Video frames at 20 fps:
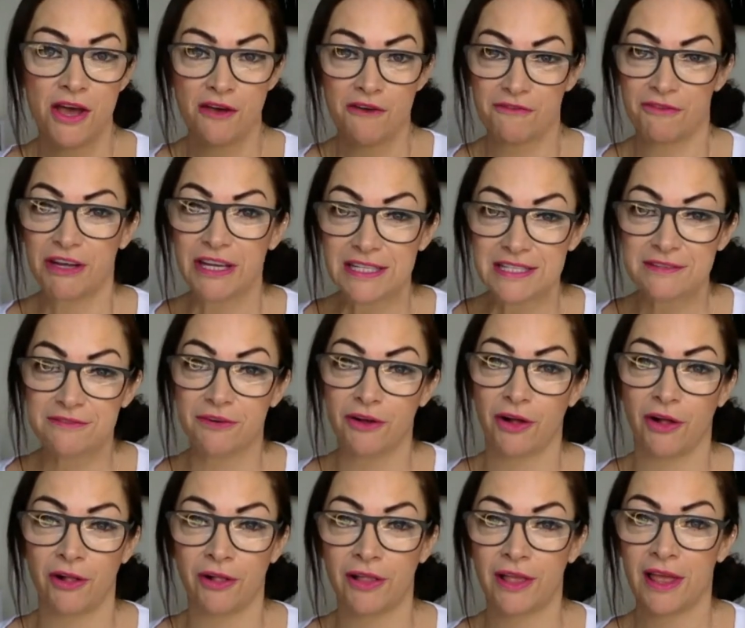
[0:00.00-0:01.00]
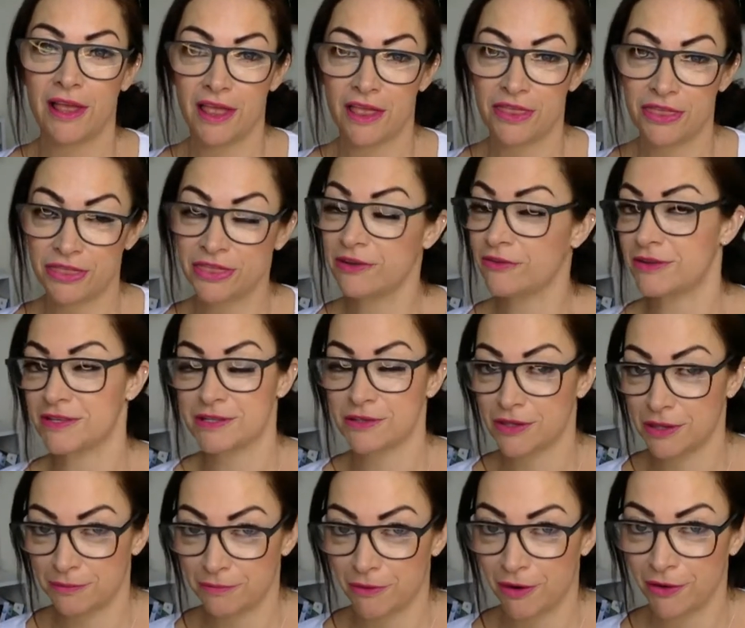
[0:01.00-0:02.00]
First of all, there is
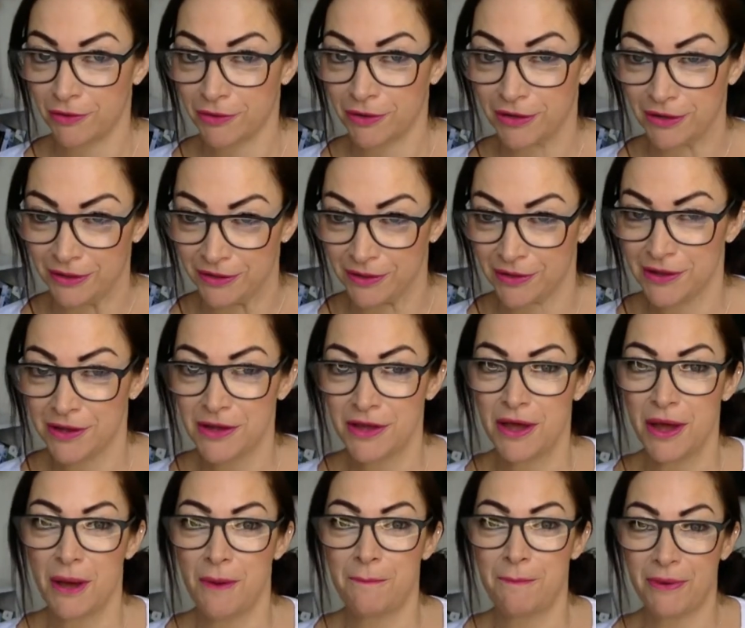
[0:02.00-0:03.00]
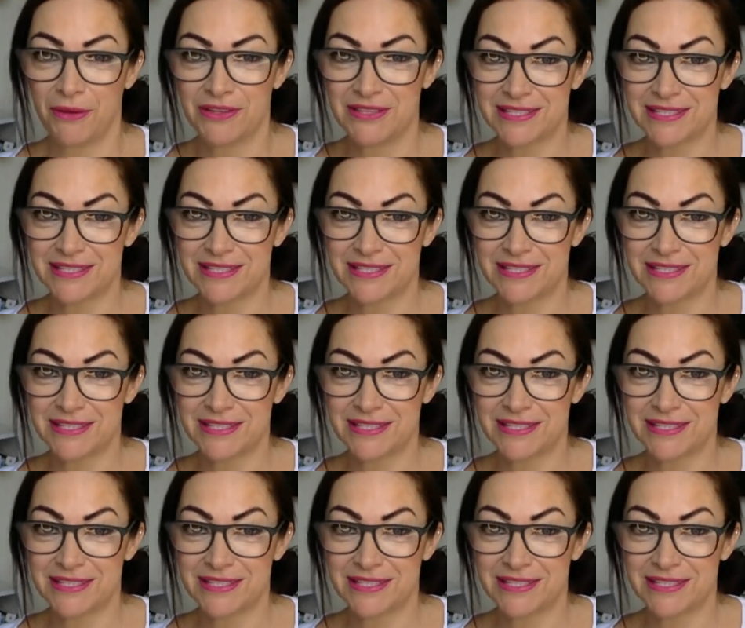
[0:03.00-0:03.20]
nothing broken. But